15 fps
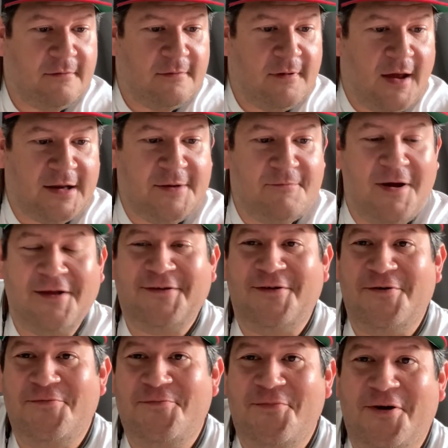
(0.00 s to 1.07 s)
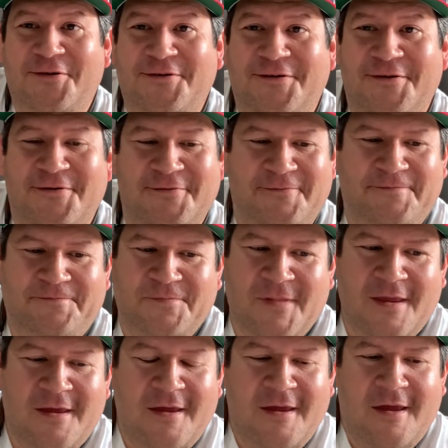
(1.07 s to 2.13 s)
animato molto.
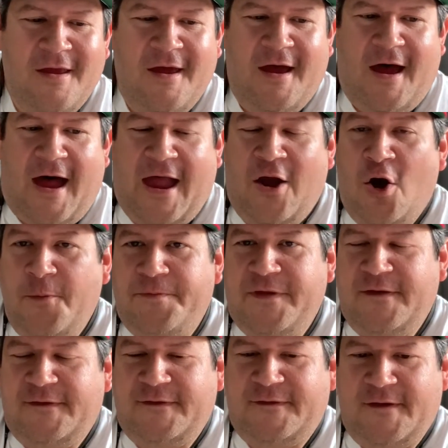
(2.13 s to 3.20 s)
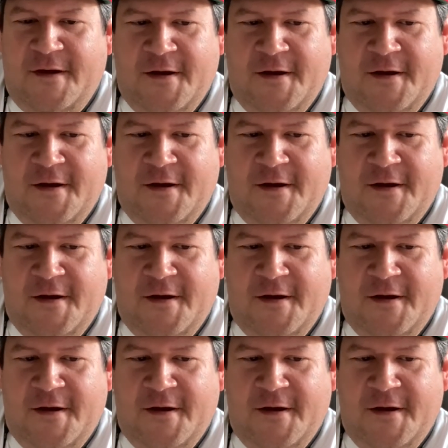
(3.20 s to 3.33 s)
I hope this